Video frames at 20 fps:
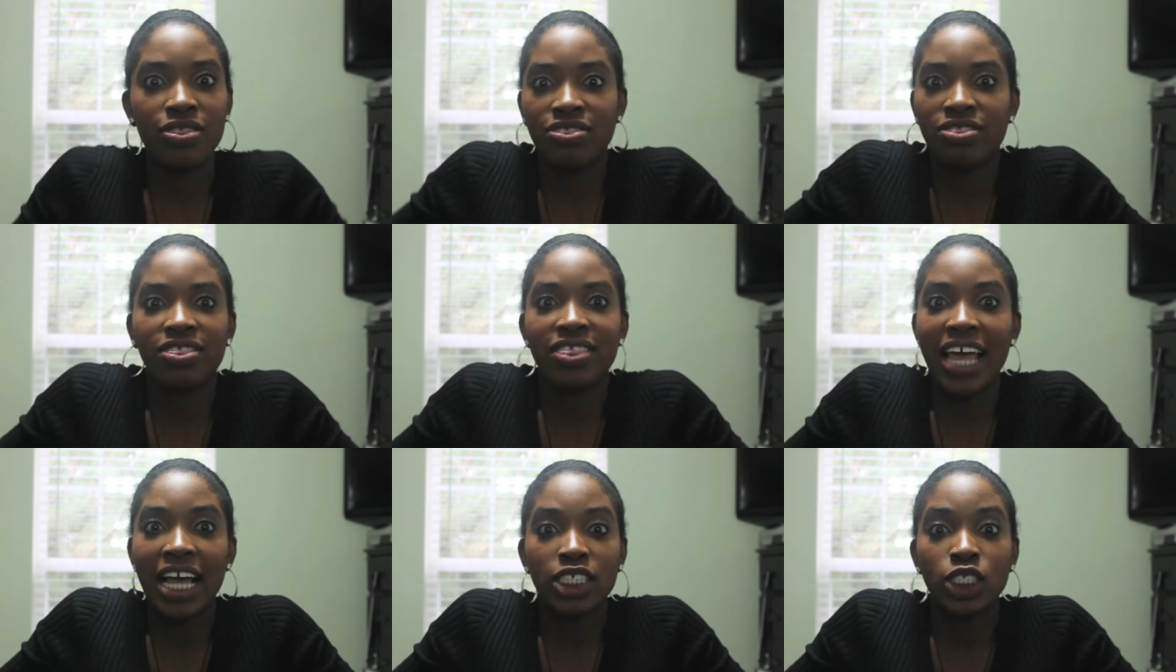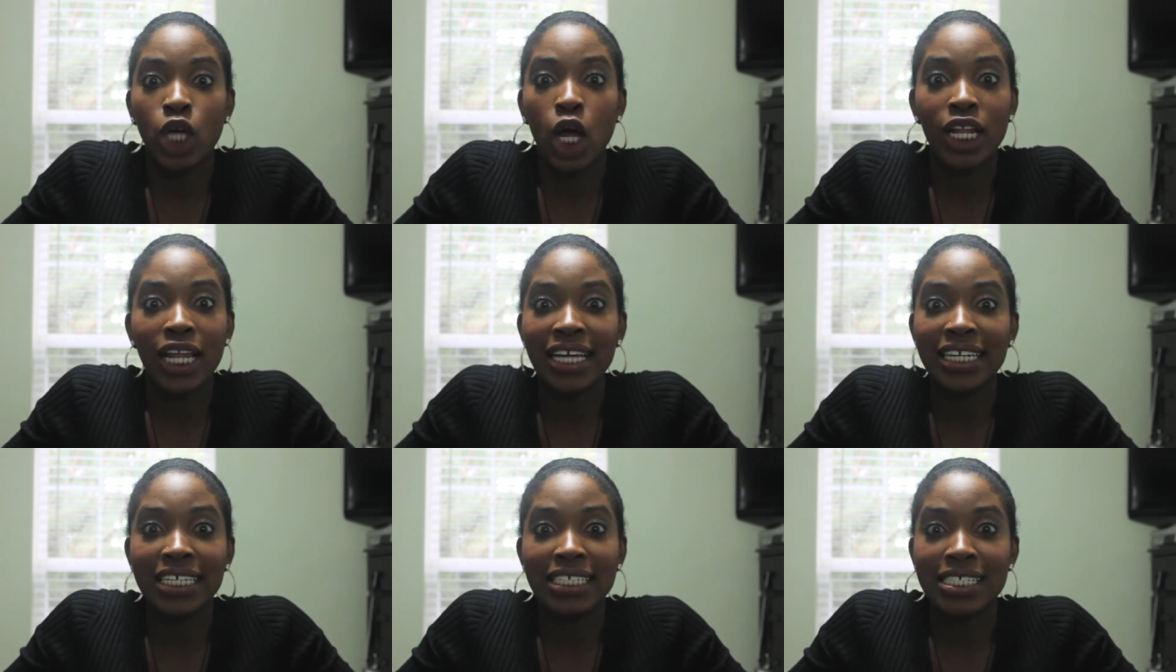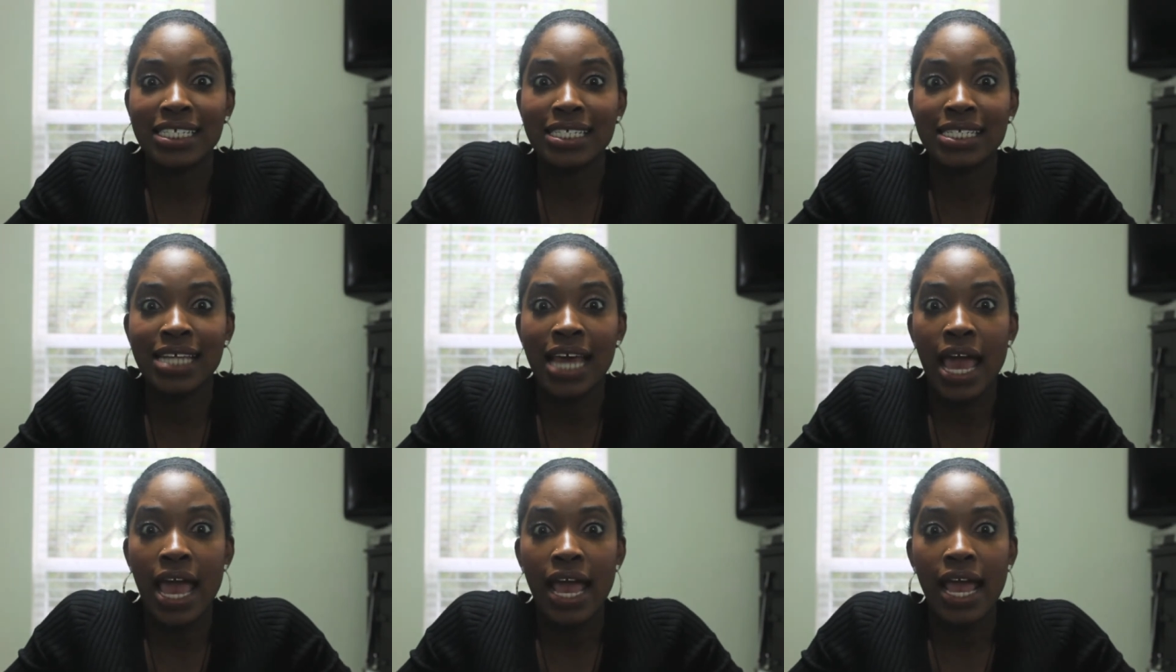That's all I need to
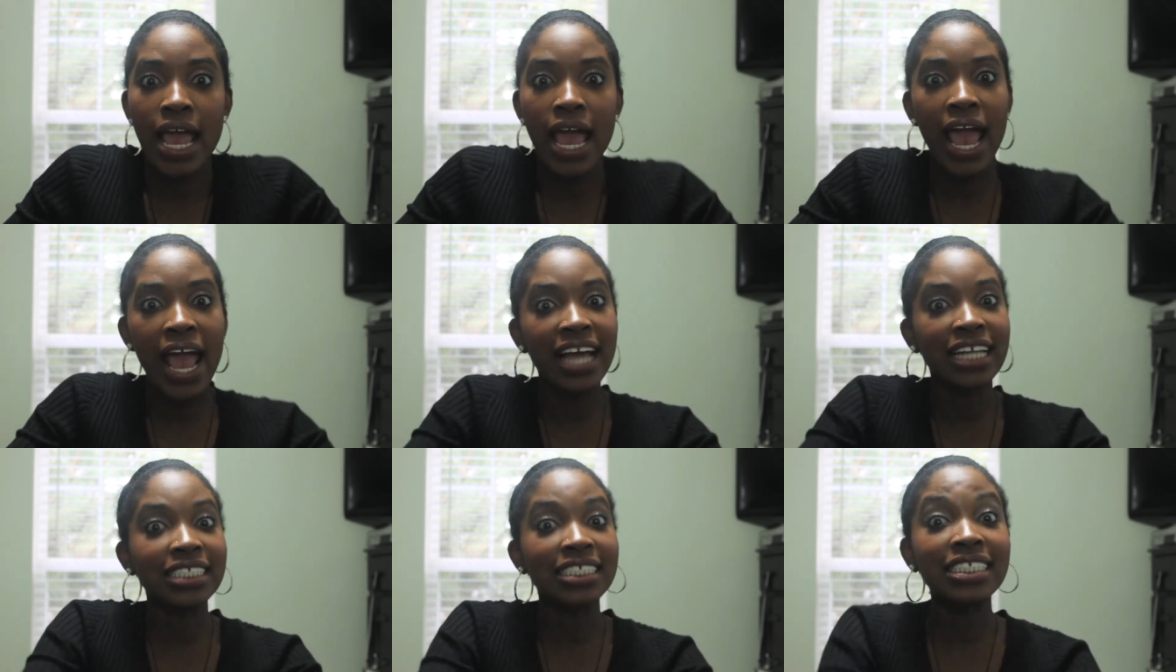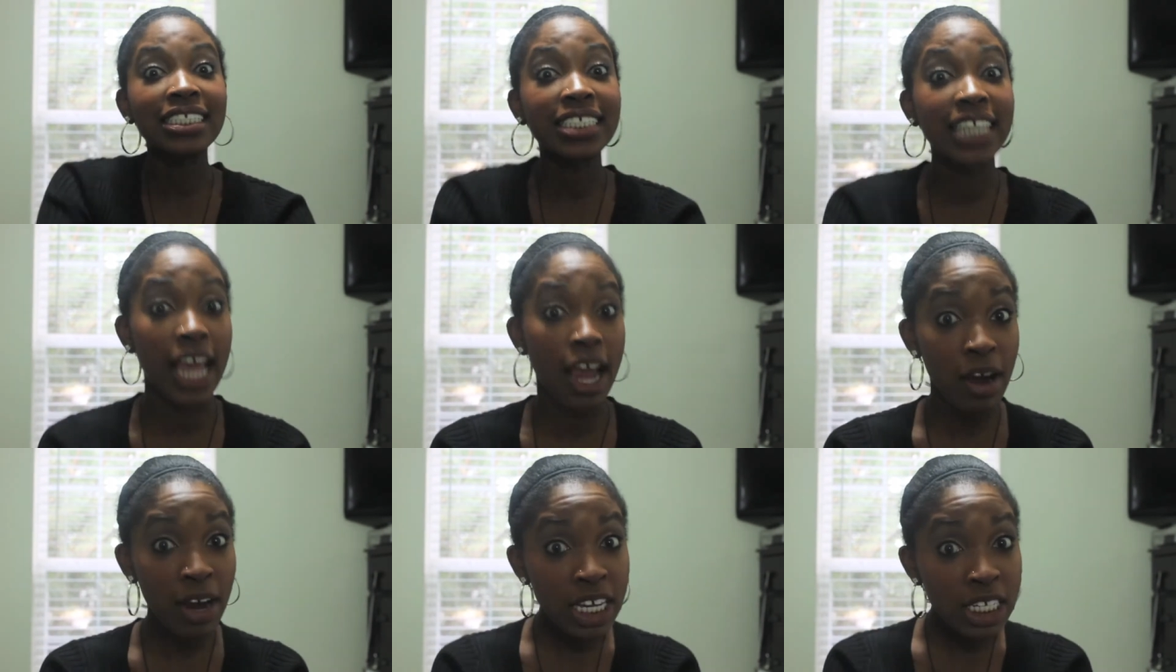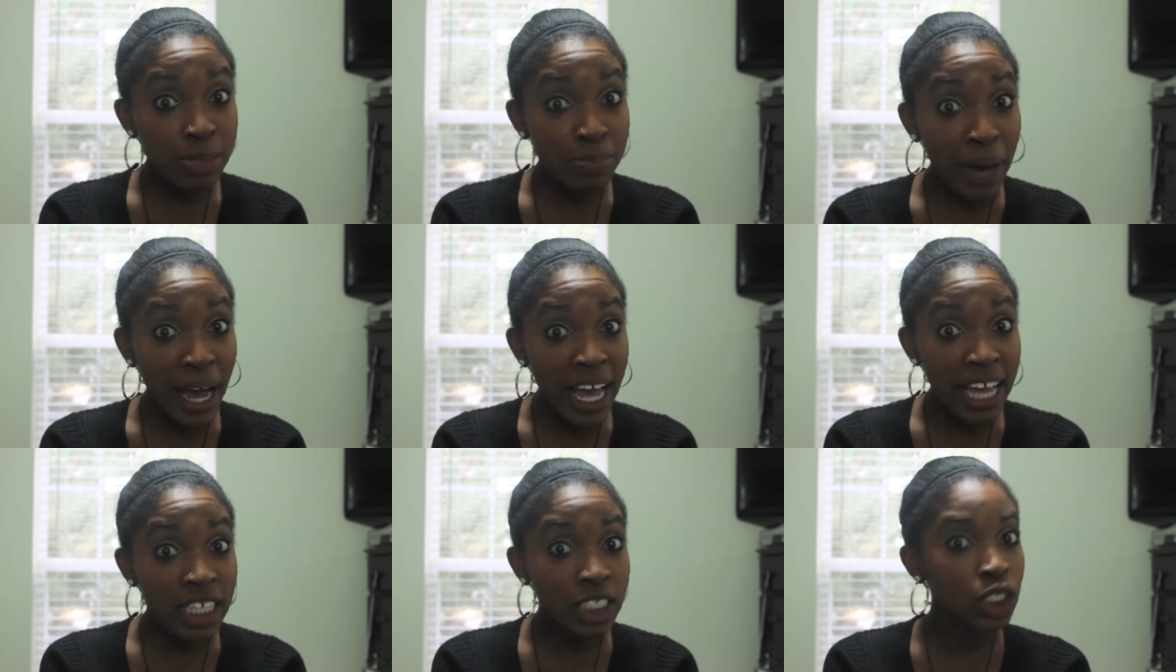say. And Scary
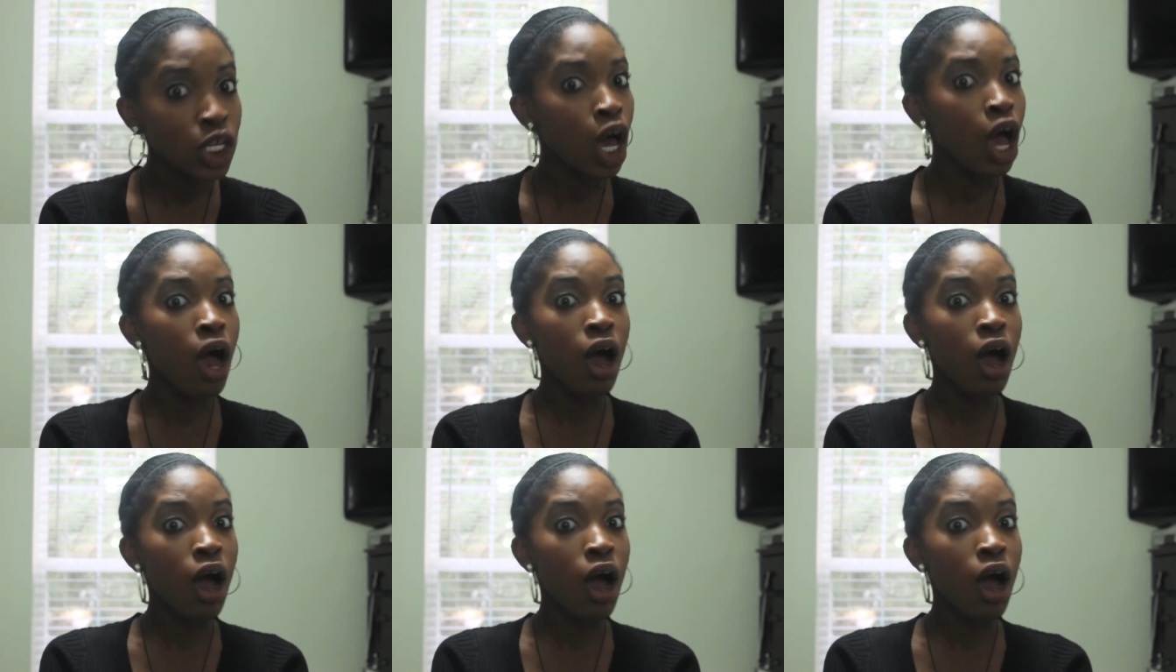Spice.